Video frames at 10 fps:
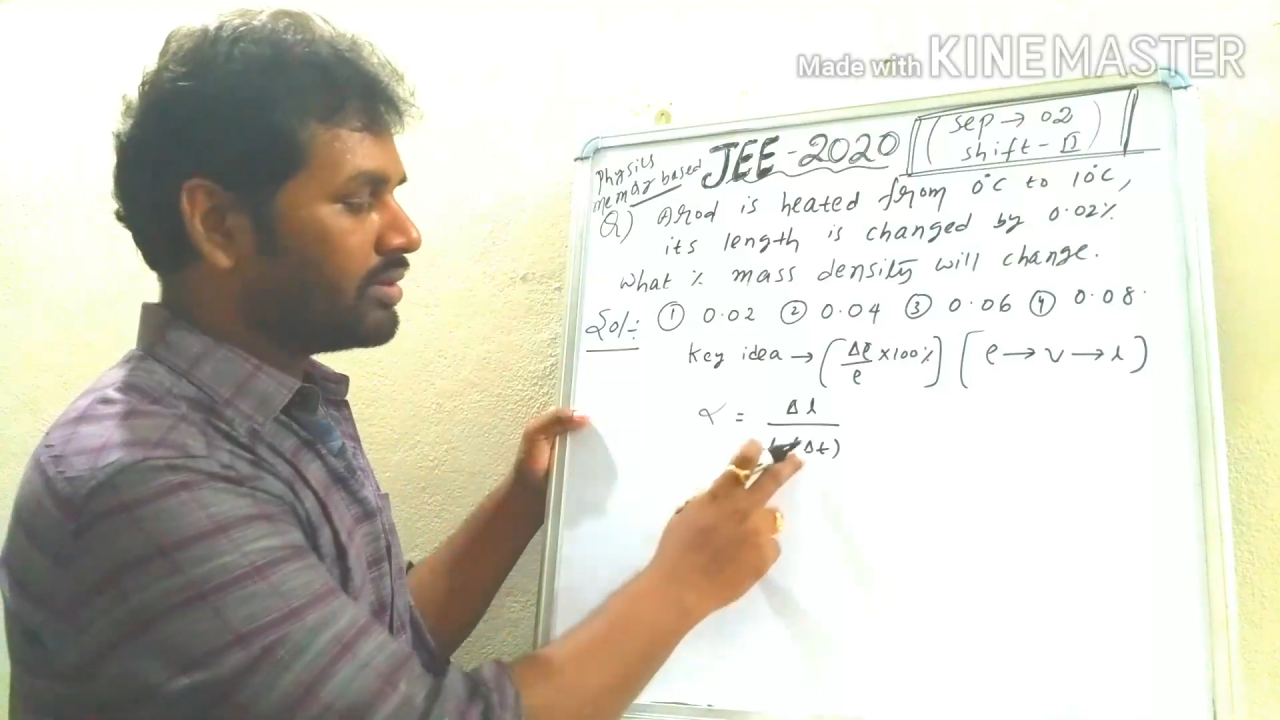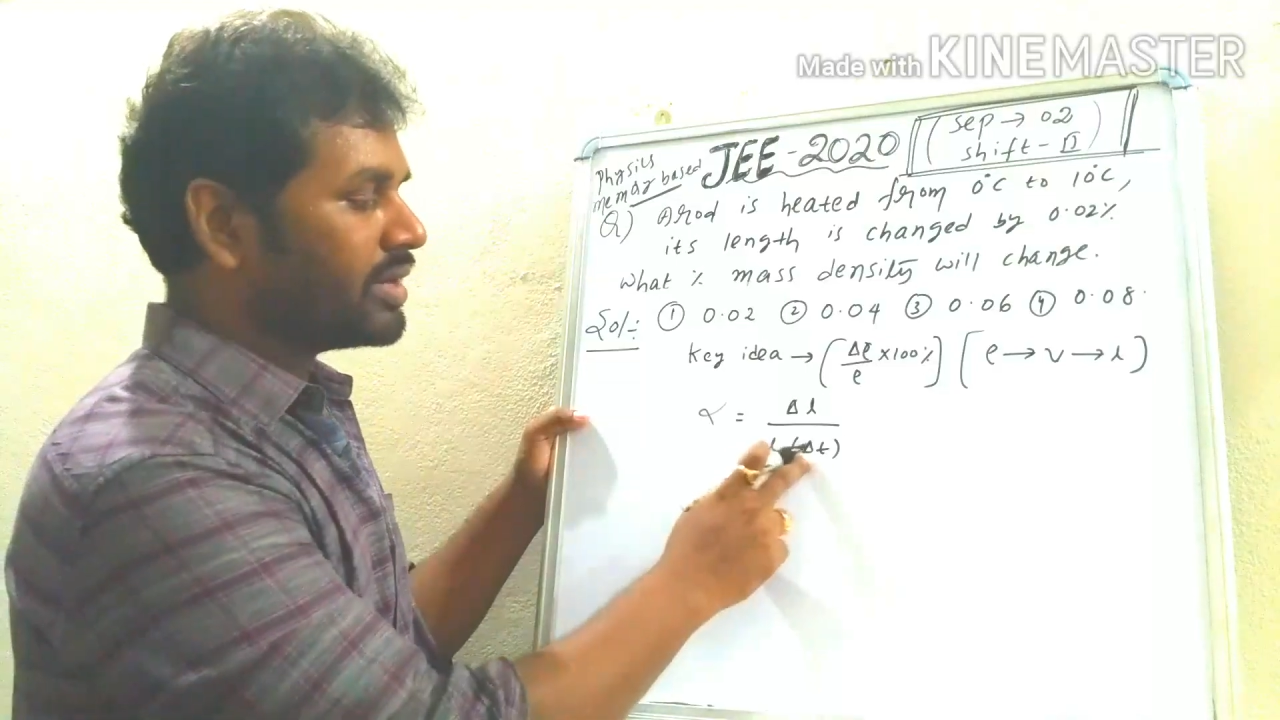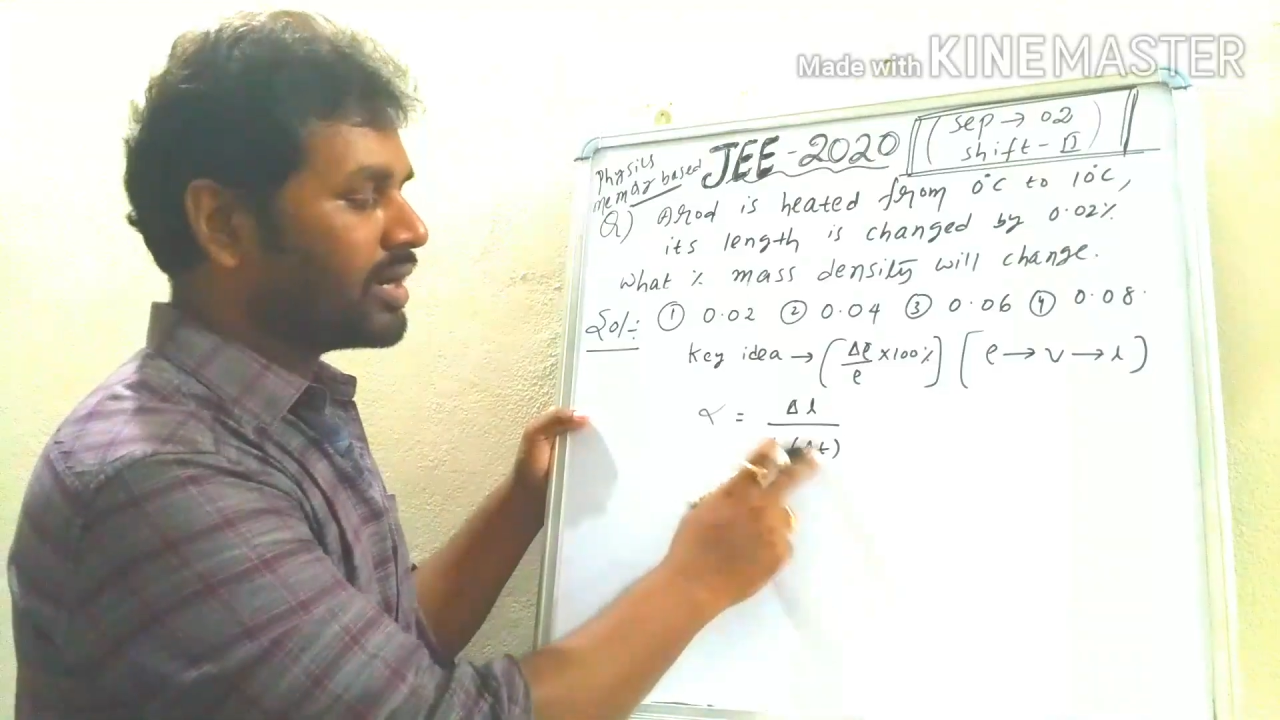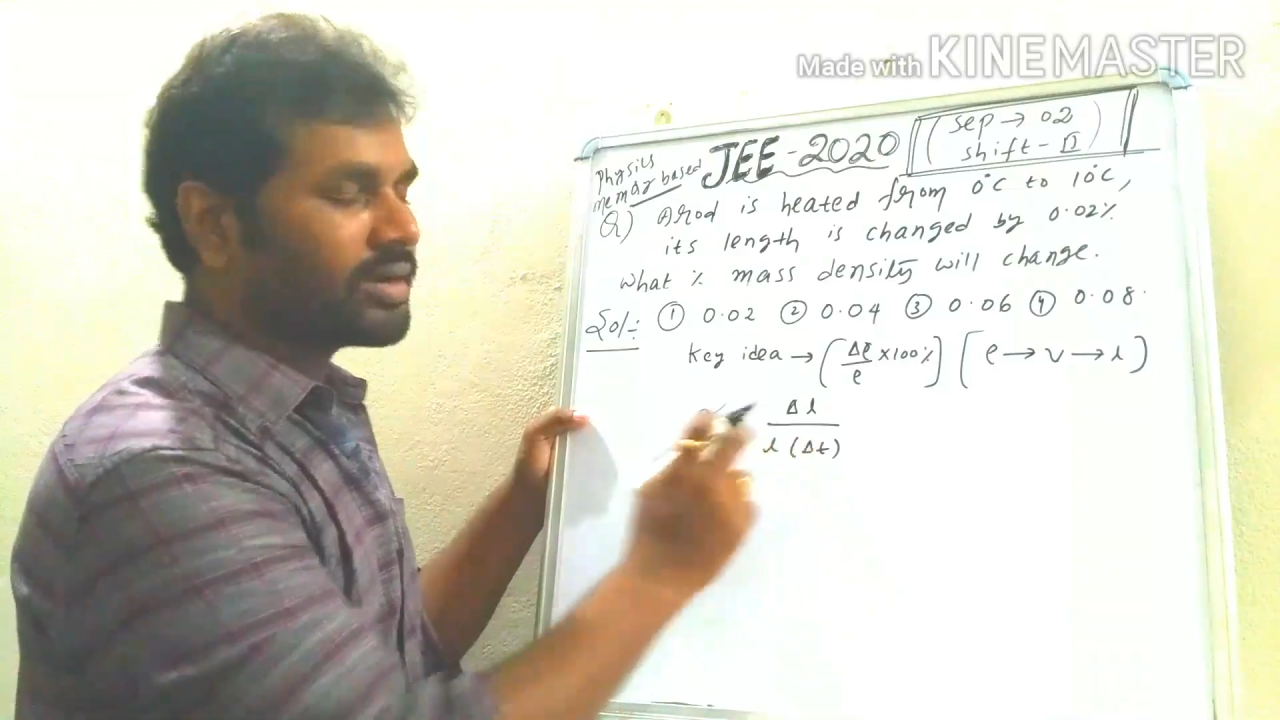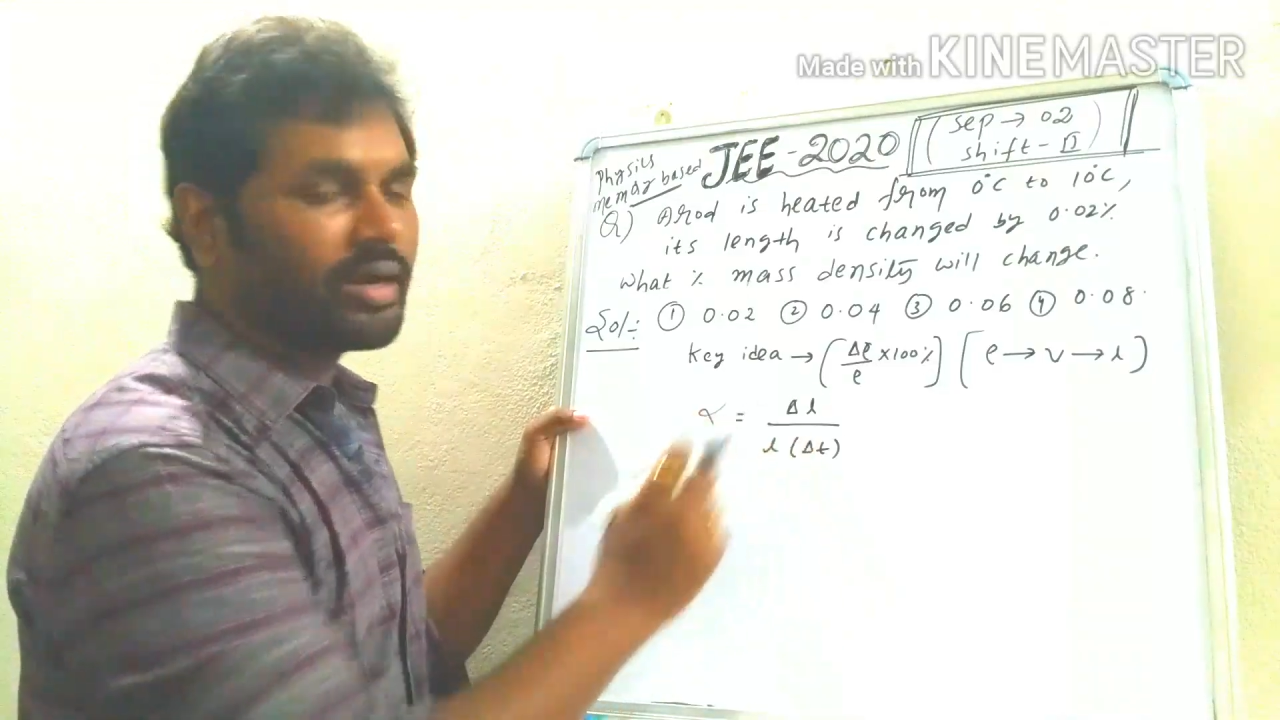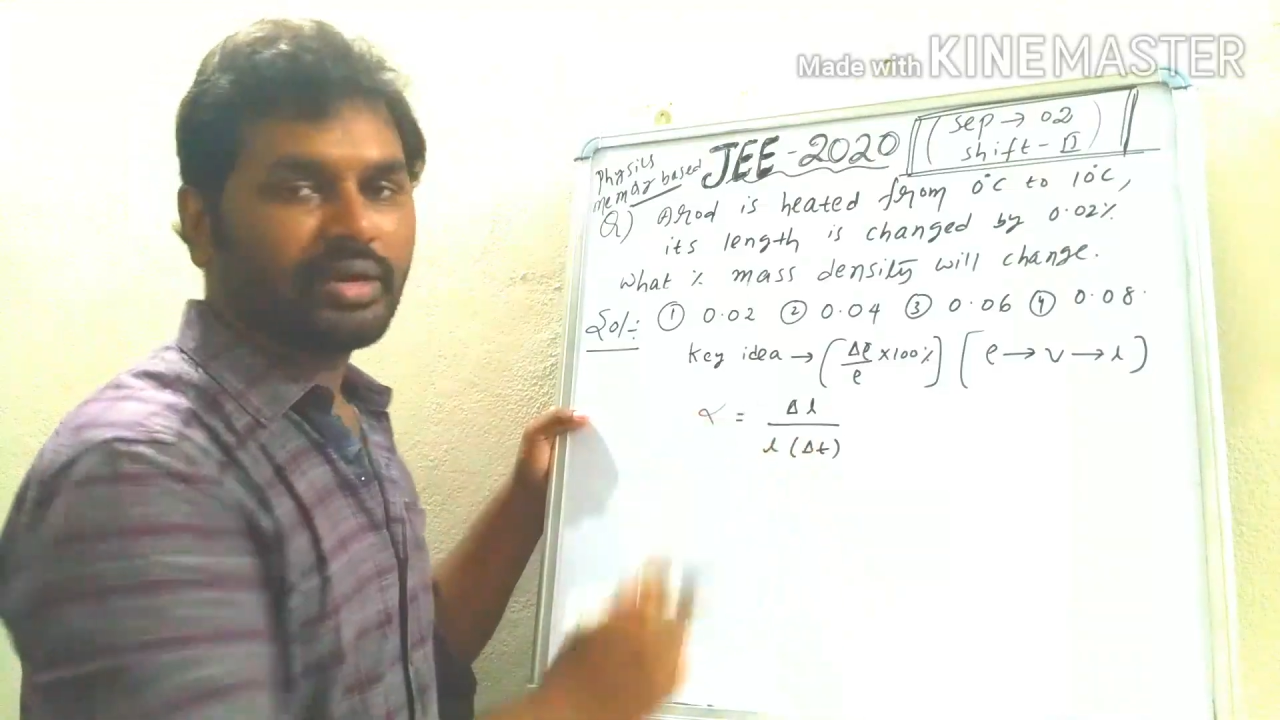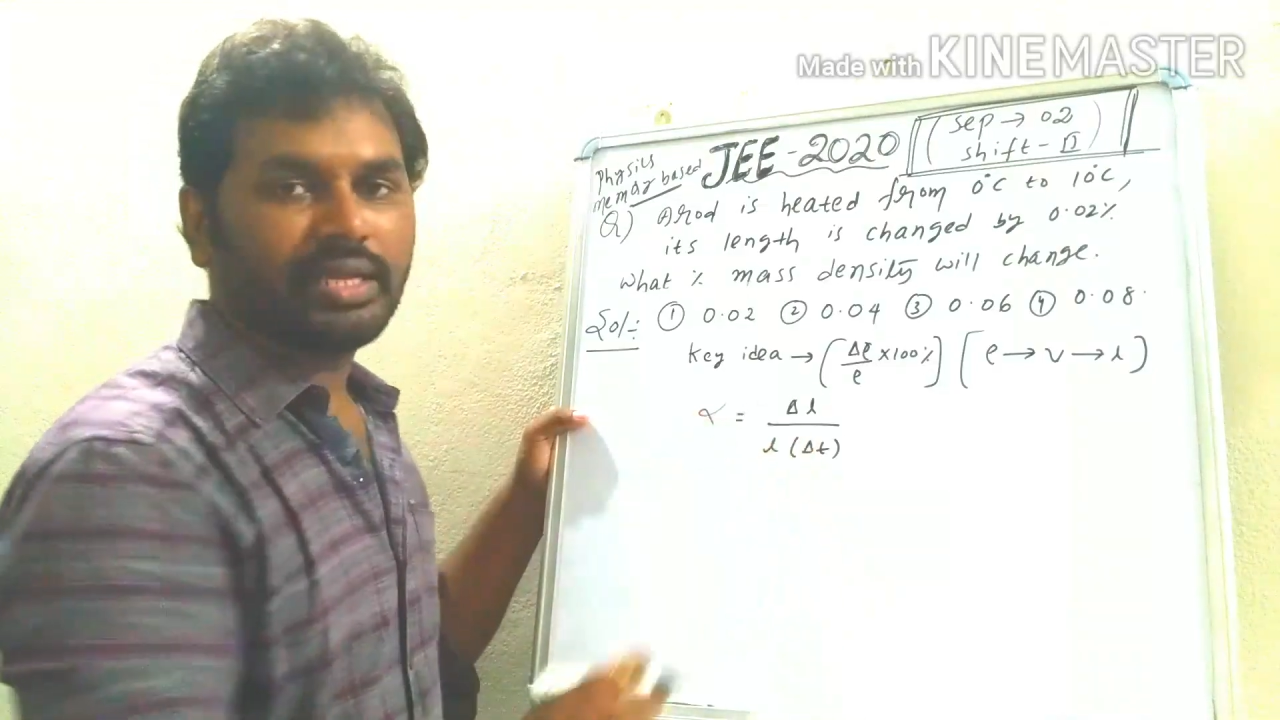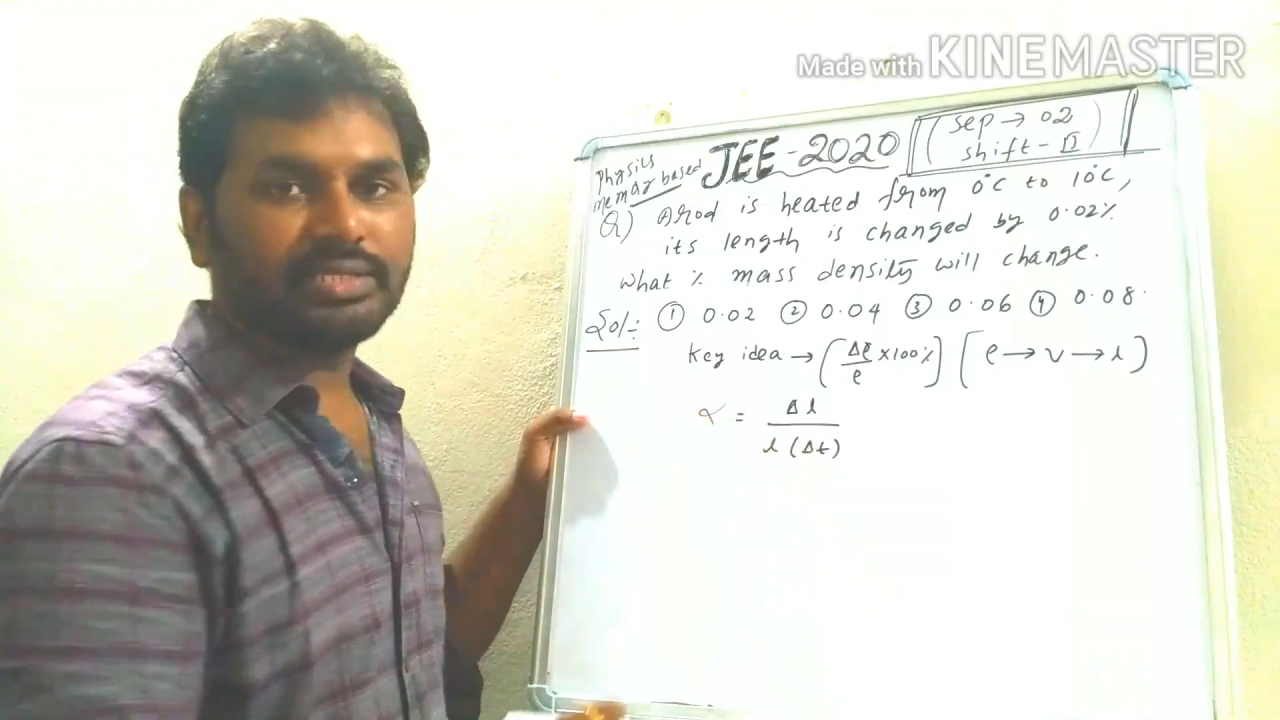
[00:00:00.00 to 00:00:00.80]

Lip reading: Delta T